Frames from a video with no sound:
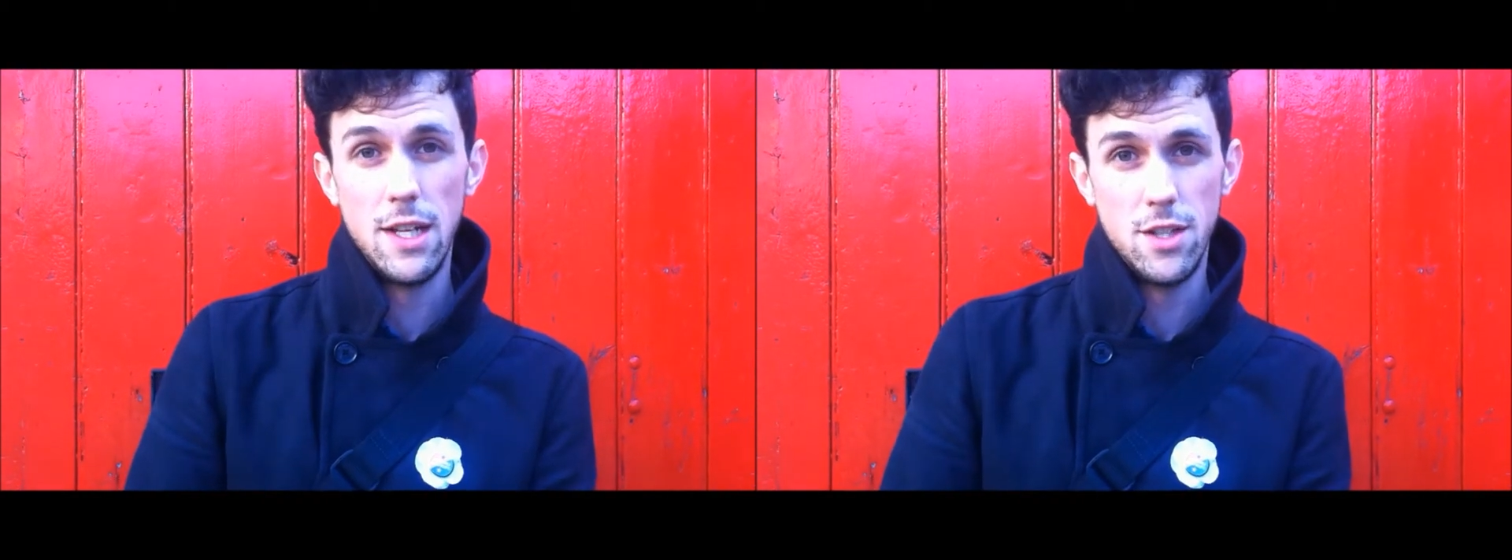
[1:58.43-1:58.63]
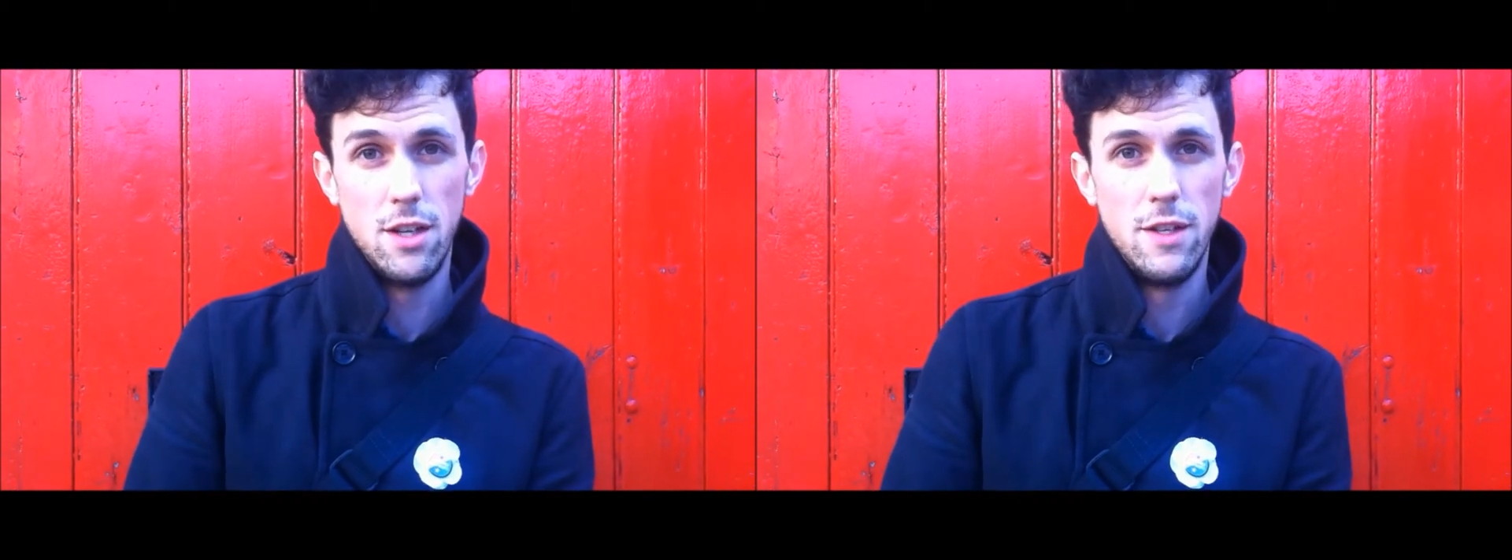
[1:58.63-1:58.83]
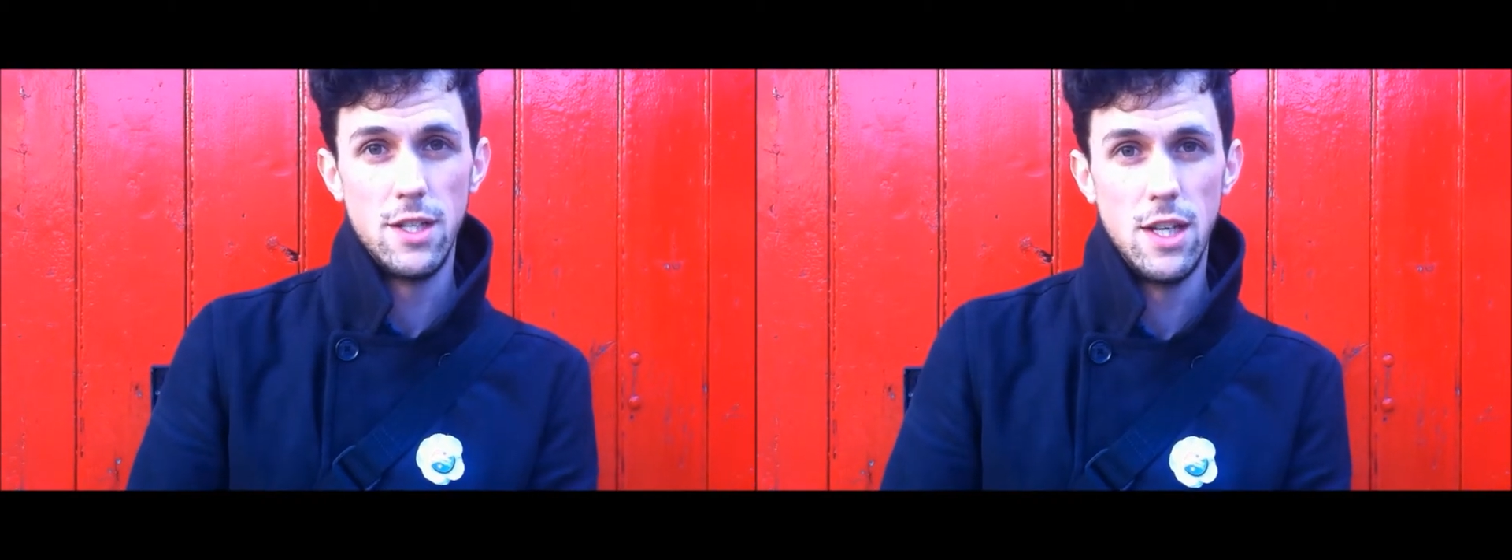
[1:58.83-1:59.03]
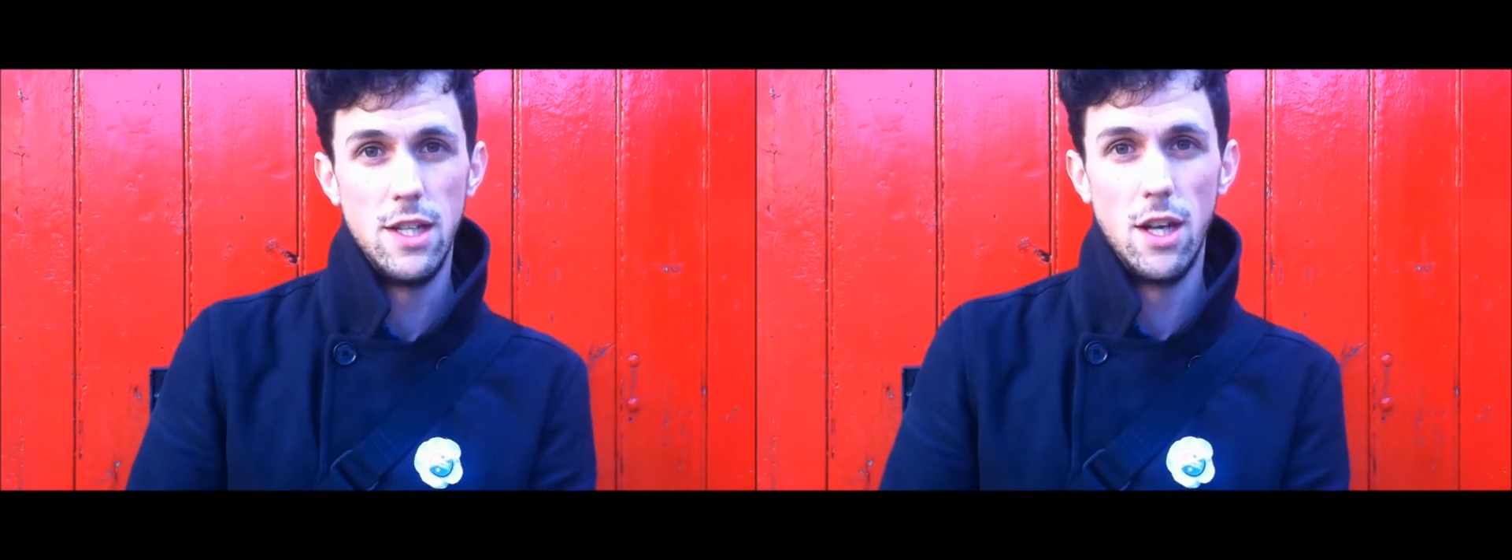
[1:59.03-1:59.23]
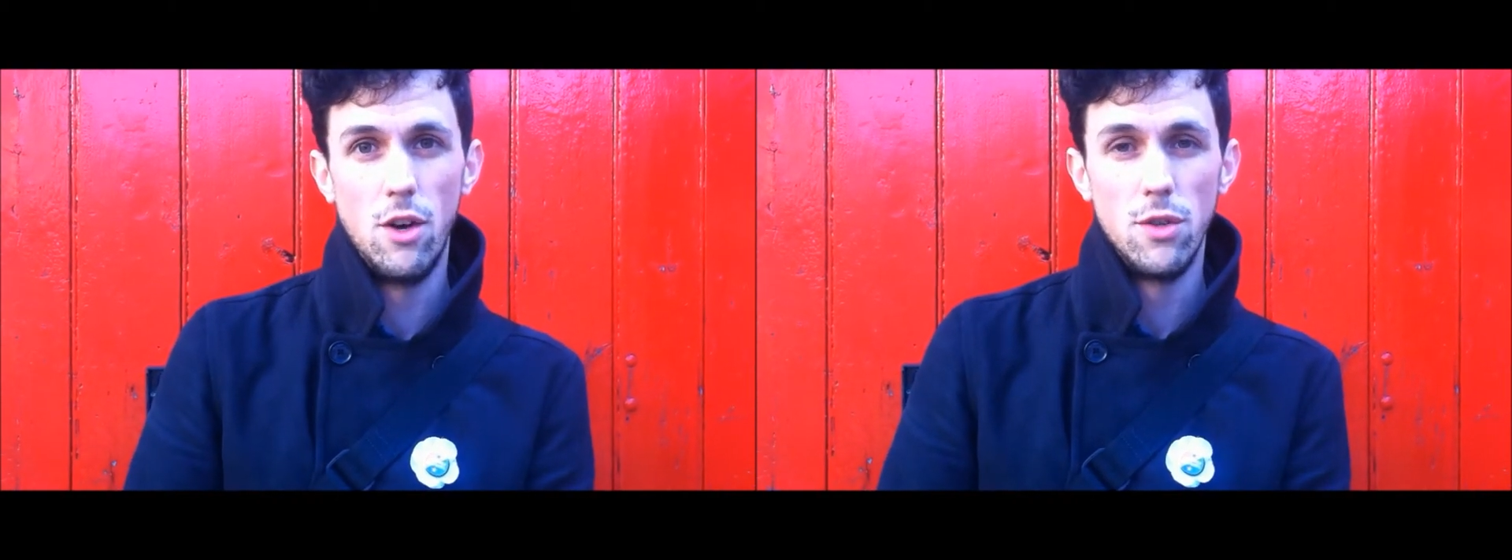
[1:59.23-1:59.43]
that service
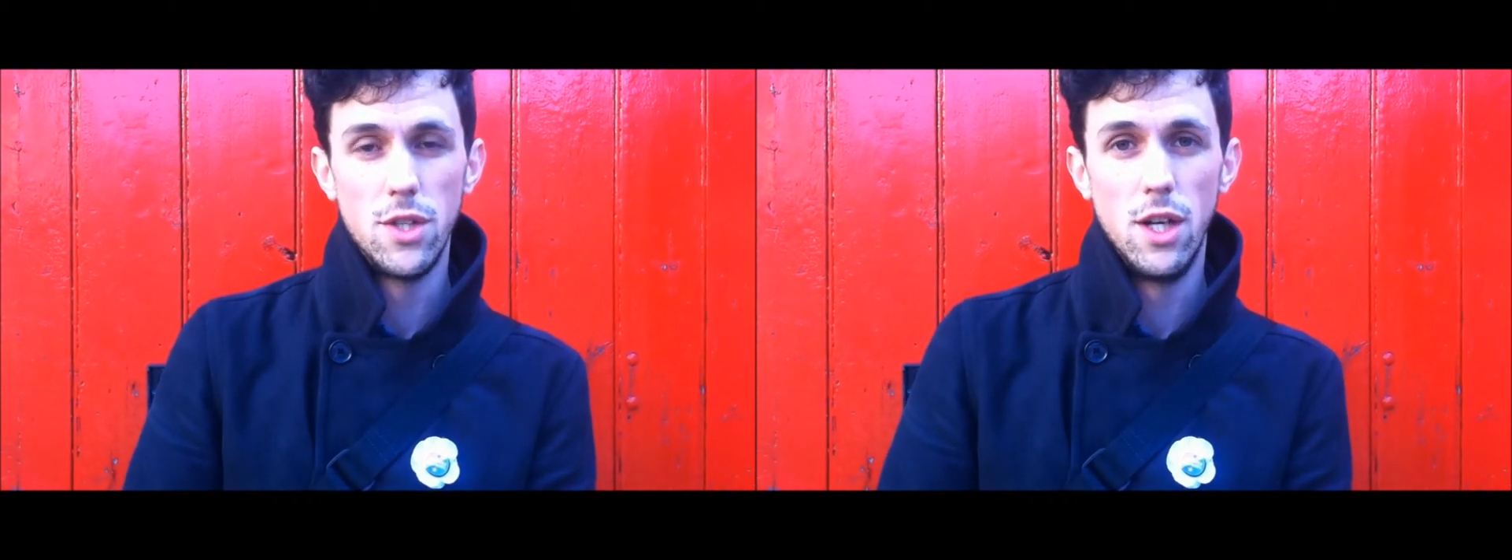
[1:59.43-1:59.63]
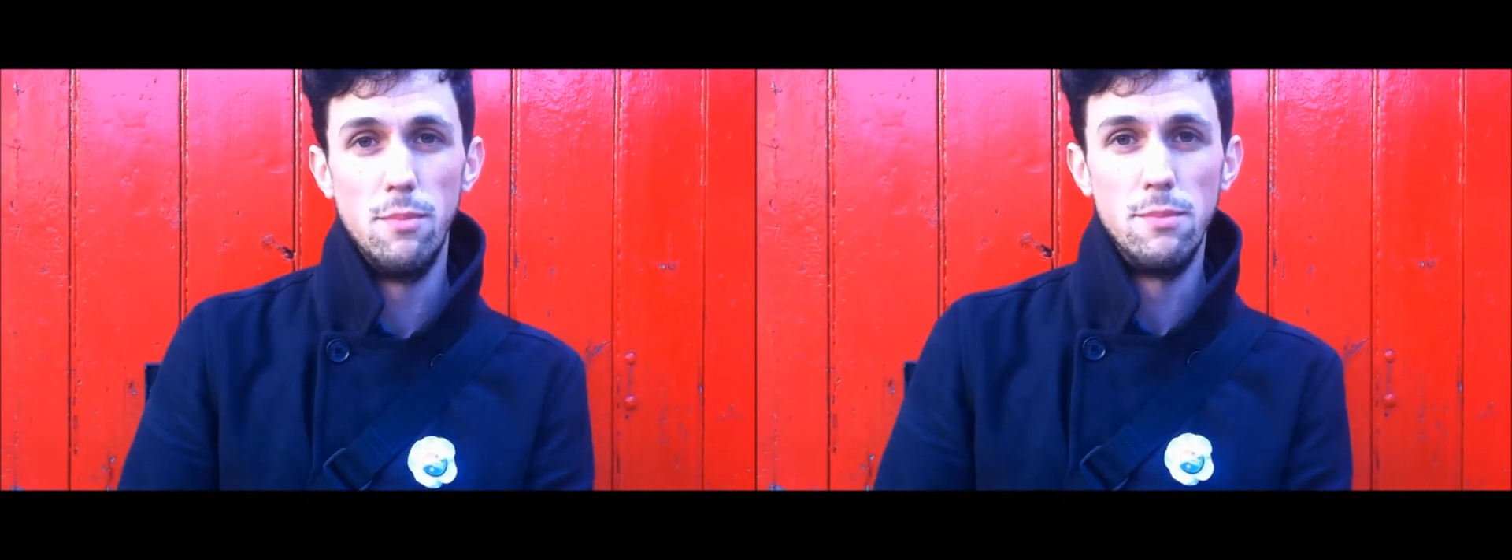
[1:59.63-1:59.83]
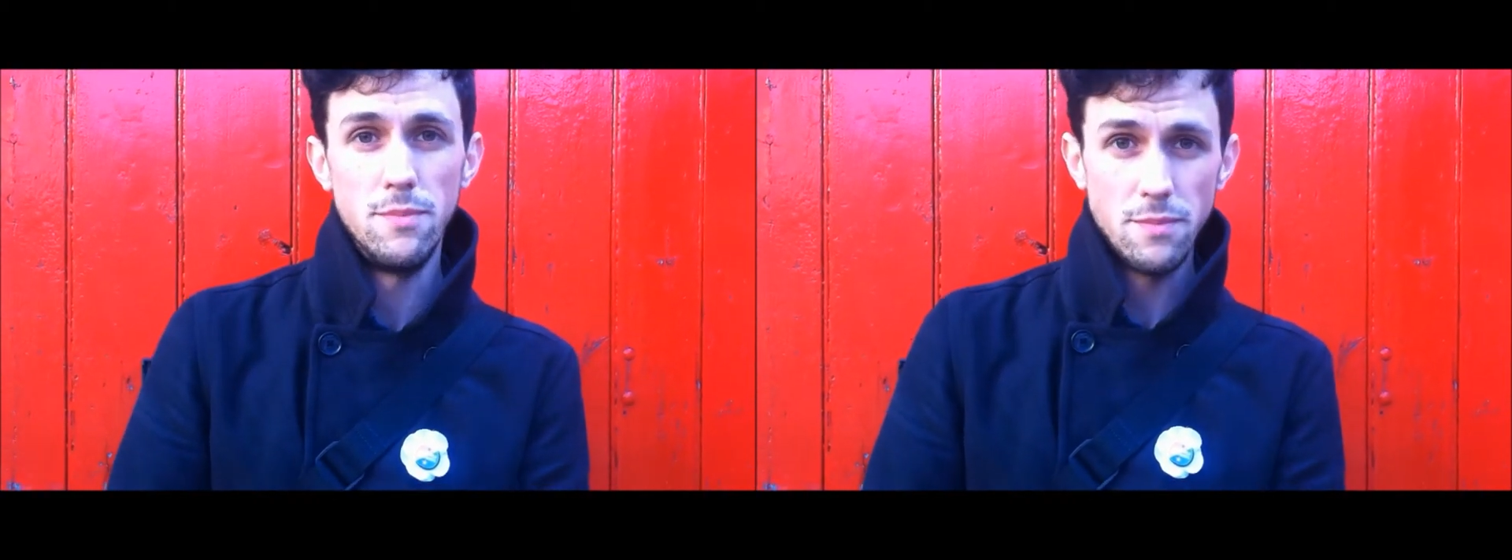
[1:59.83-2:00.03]
in the long term.